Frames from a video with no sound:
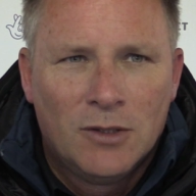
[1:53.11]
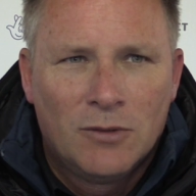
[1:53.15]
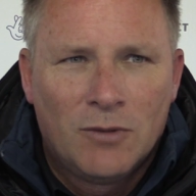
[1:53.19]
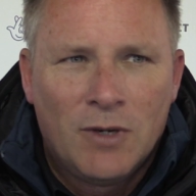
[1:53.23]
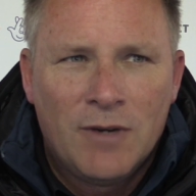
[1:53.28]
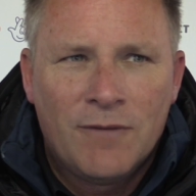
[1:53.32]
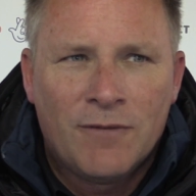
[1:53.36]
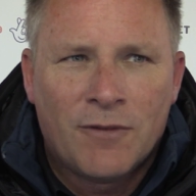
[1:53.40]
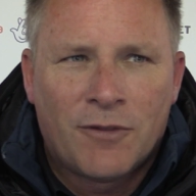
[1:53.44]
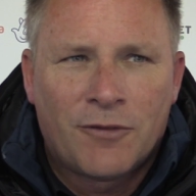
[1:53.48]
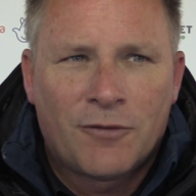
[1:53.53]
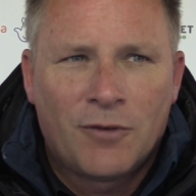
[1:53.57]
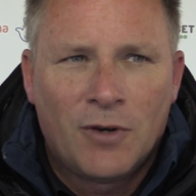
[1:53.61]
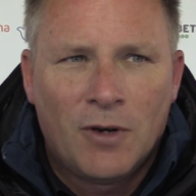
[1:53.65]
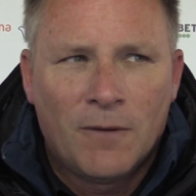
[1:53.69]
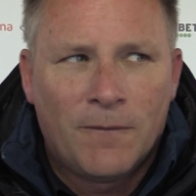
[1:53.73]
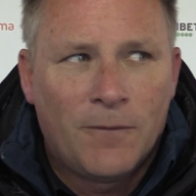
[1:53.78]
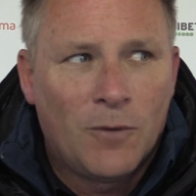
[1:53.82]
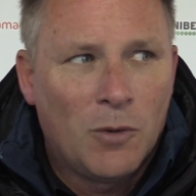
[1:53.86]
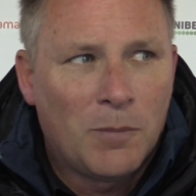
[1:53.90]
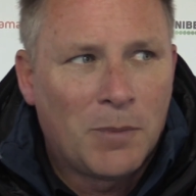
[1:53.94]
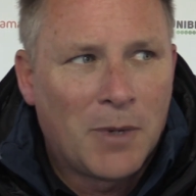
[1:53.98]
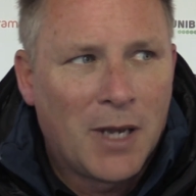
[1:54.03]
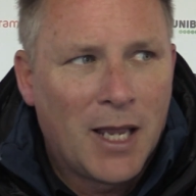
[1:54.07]
or even 3 or
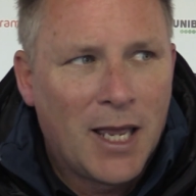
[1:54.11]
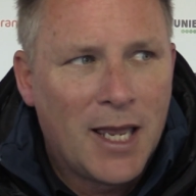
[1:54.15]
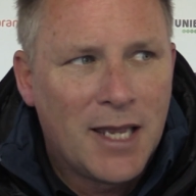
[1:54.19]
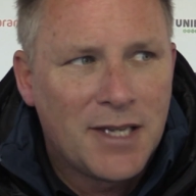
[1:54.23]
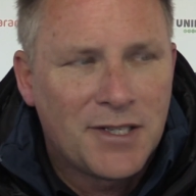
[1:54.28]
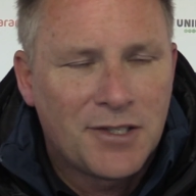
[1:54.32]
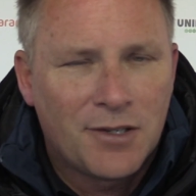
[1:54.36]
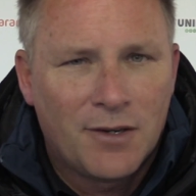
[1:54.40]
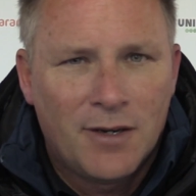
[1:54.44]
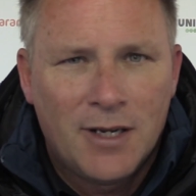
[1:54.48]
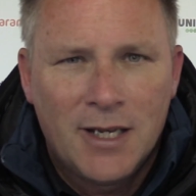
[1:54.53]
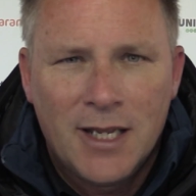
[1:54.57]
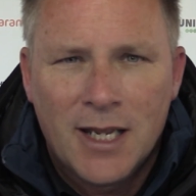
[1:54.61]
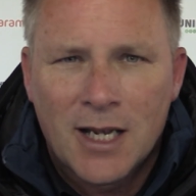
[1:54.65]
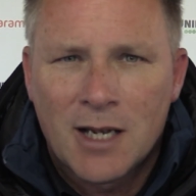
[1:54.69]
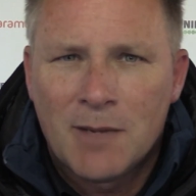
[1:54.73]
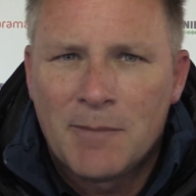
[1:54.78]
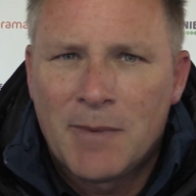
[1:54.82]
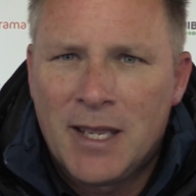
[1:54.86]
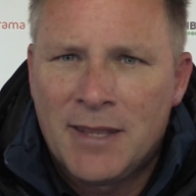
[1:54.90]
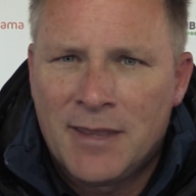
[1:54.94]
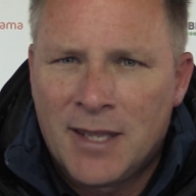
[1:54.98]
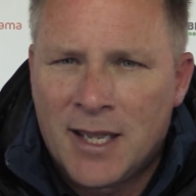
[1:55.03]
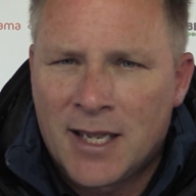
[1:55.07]
4 players are a little
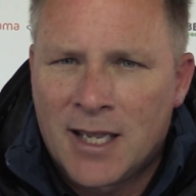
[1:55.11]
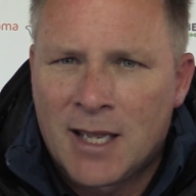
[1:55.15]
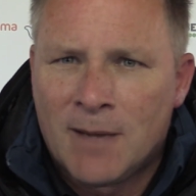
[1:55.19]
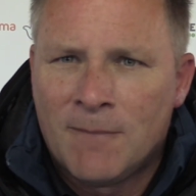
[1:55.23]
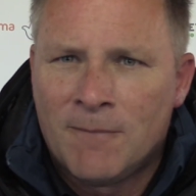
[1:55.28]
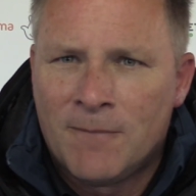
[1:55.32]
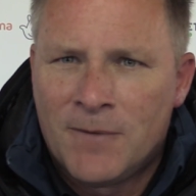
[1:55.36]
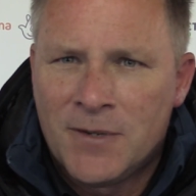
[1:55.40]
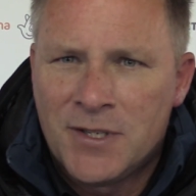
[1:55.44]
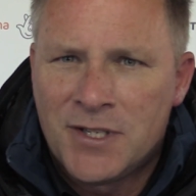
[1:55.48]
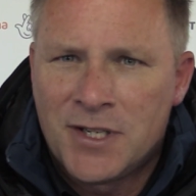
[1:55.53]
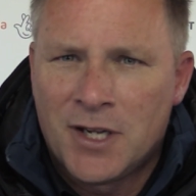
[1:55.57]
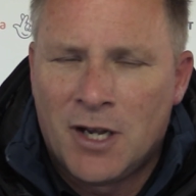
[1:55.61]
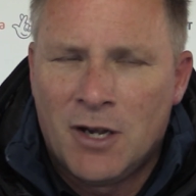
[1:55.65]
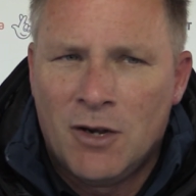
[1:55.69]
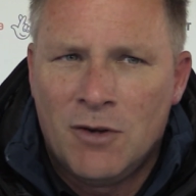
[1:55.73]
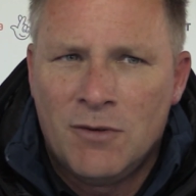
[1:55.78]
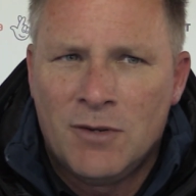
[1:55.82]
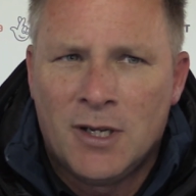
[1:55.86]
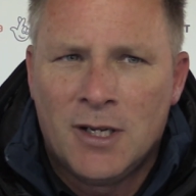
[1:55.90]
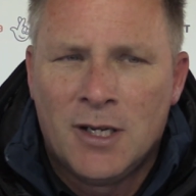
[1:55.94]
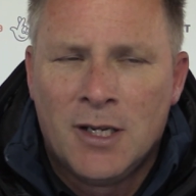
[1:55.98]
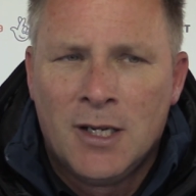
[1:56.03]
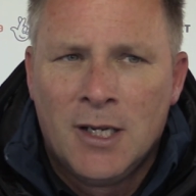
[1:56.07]
bit in their comfort zone,
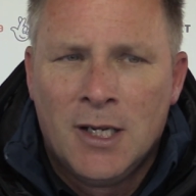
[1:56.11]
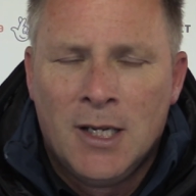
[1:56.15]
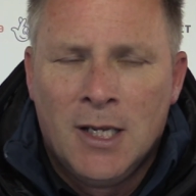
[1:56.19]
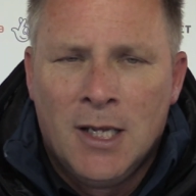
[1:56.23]
and